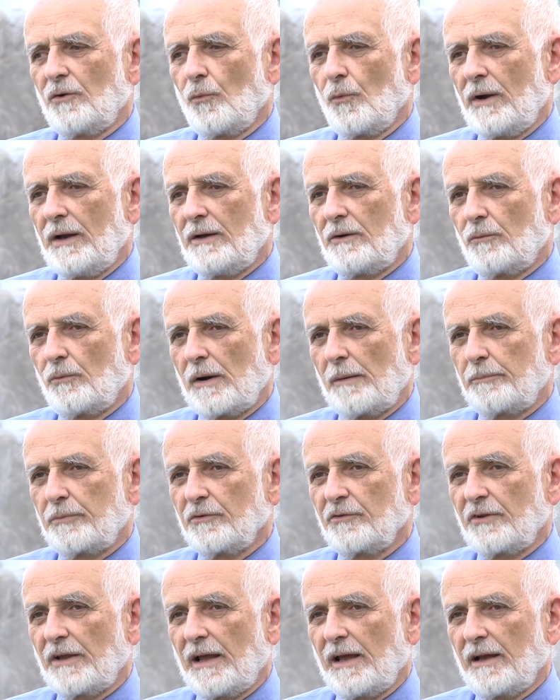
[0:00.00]
a way to
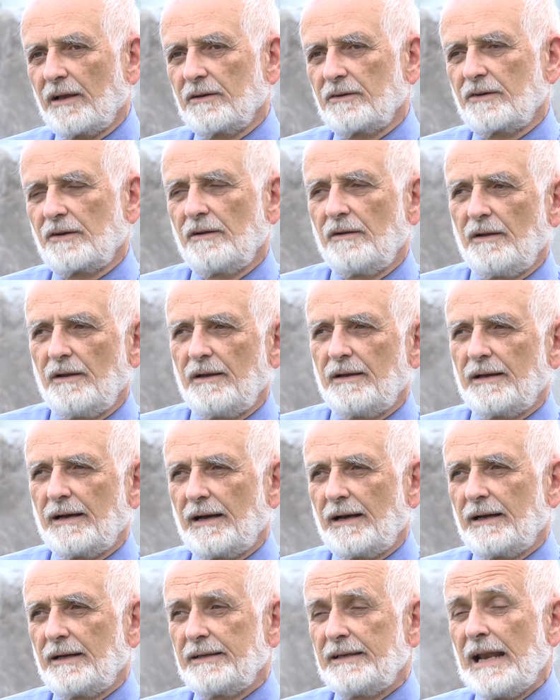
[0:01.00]
represent
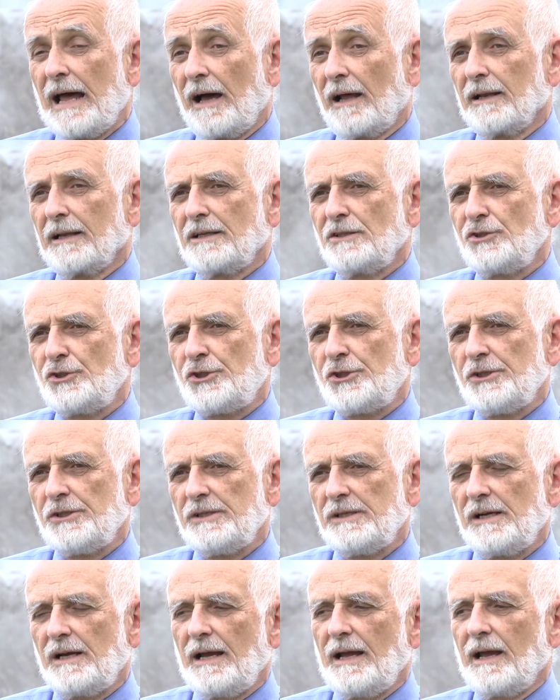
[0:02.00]
knowledge,
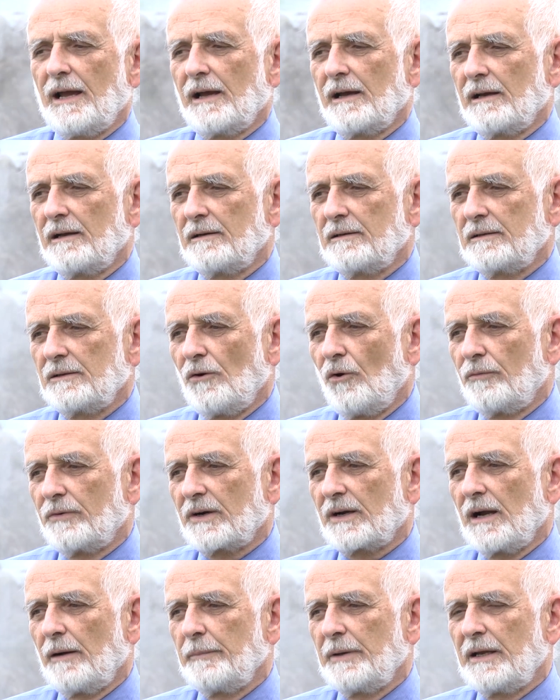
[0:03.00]

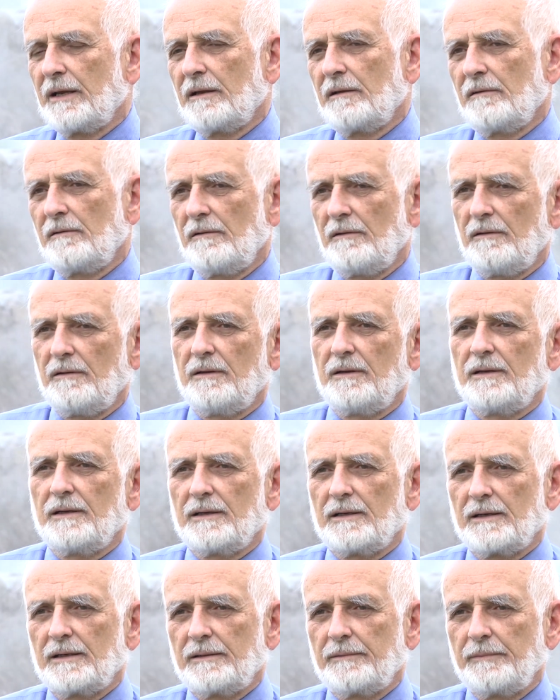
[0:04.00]
overcoming
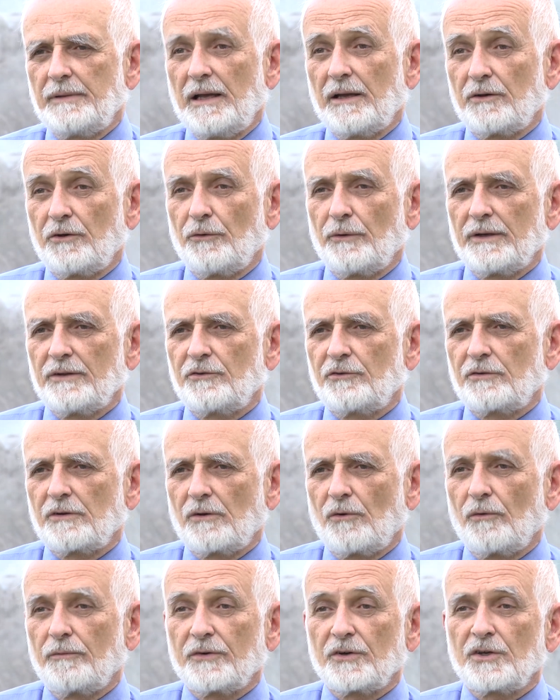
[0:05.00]
ignorance
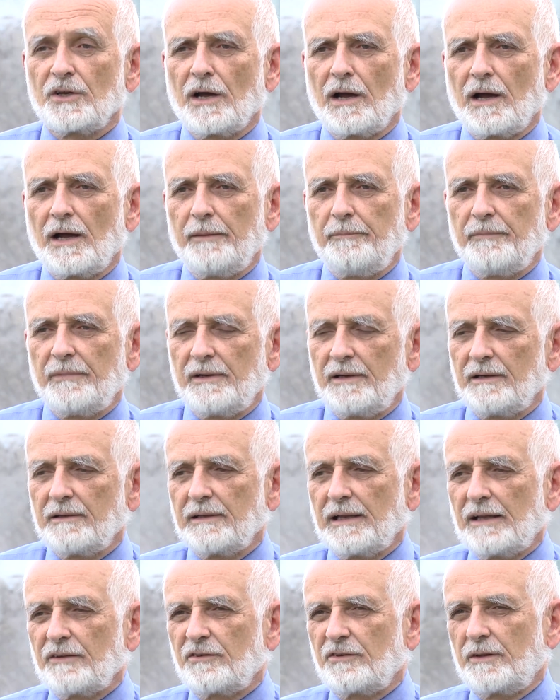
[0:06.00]
over time, and
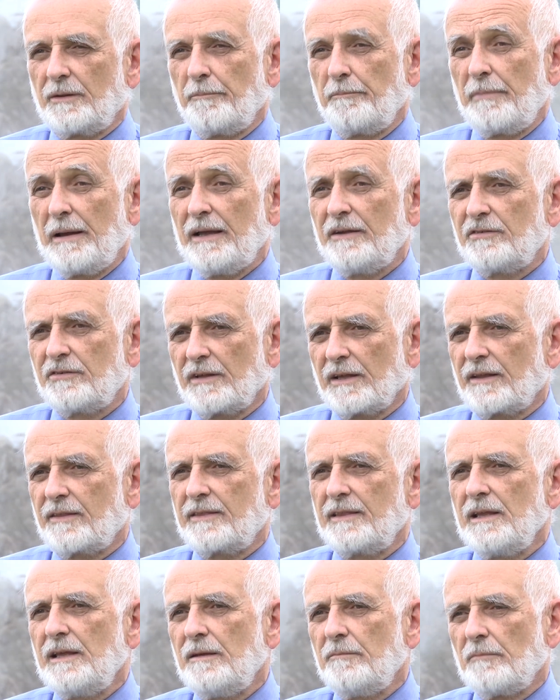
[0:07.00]
that's the basic
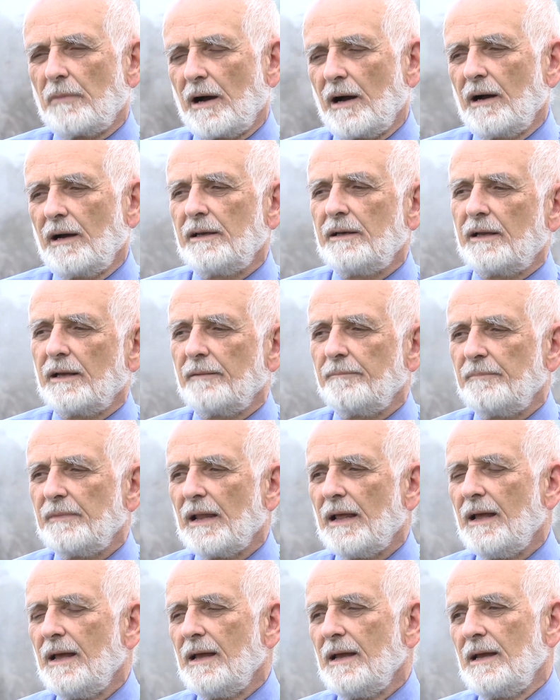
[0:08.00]
theme behind it.
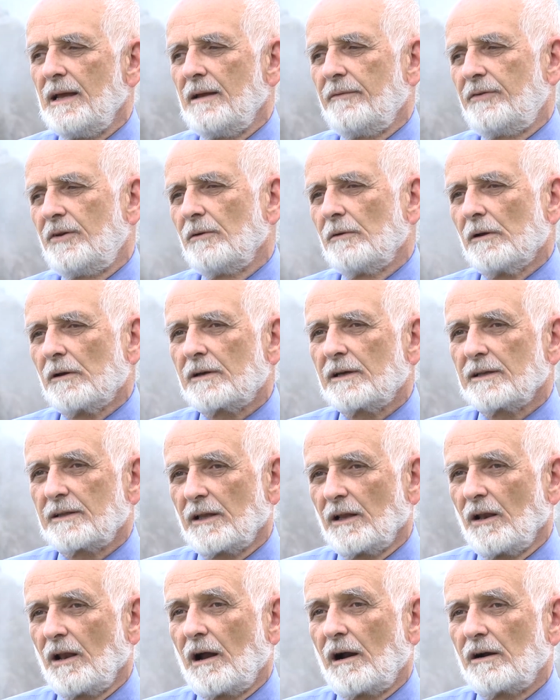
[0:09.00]
If you look at
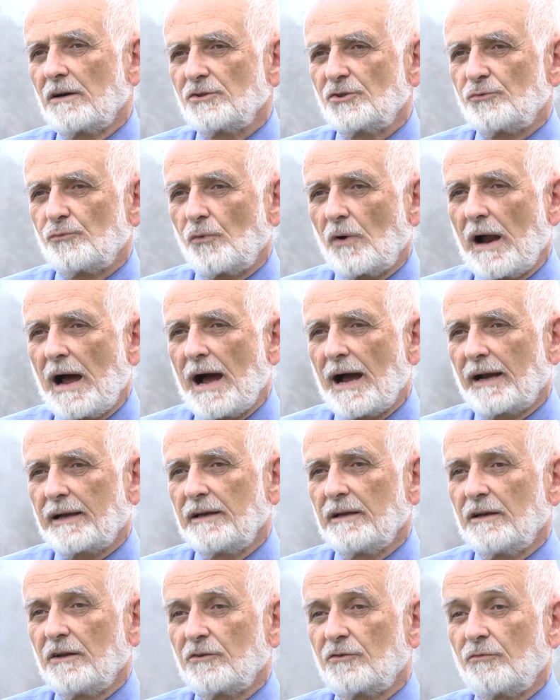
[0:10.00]
the large rock
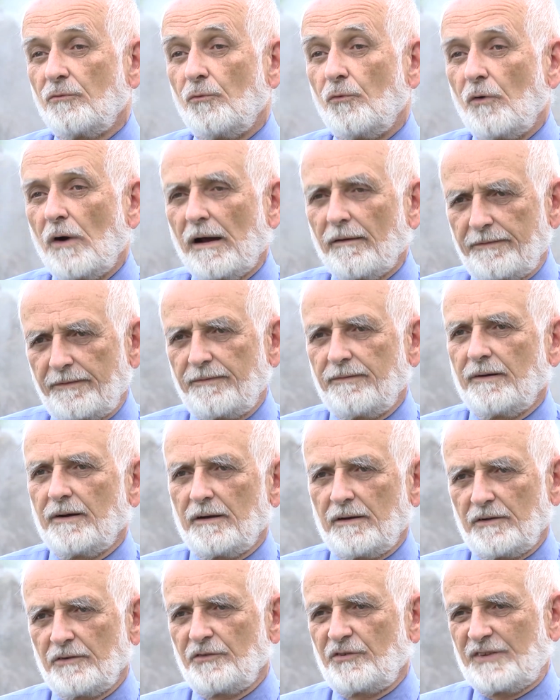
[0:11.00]
in its rough
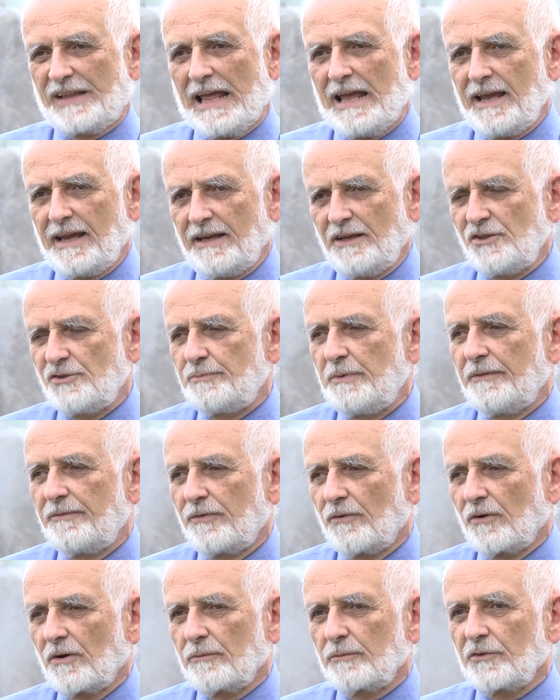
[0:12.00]
stage
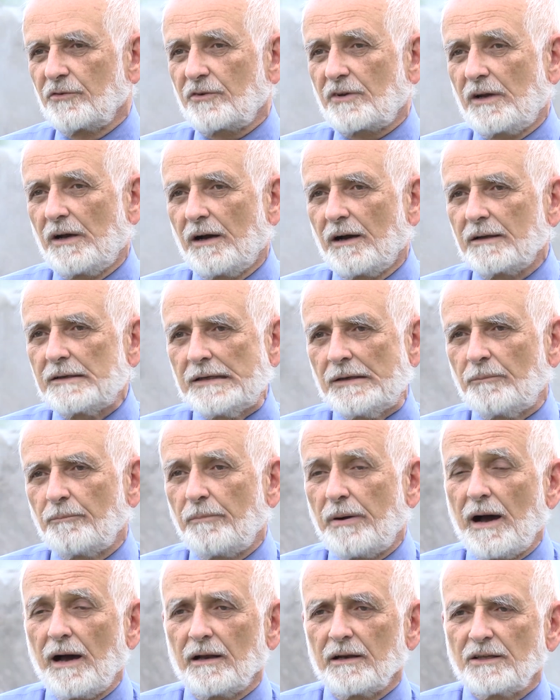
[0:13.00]
before it was cut and
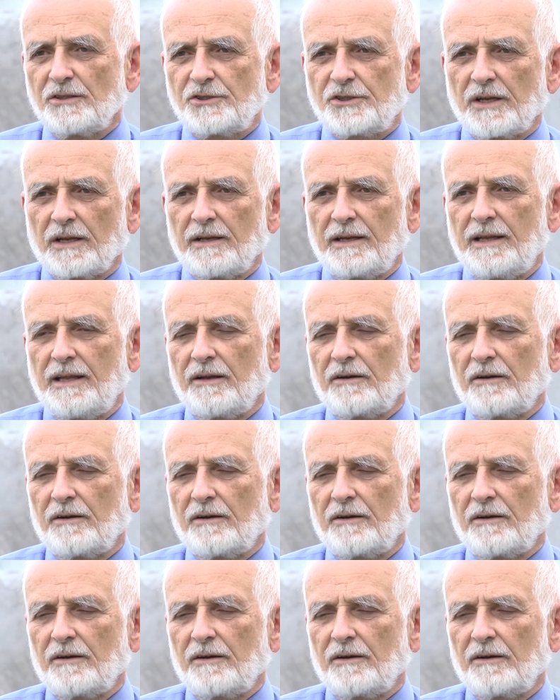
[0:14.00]
polished on the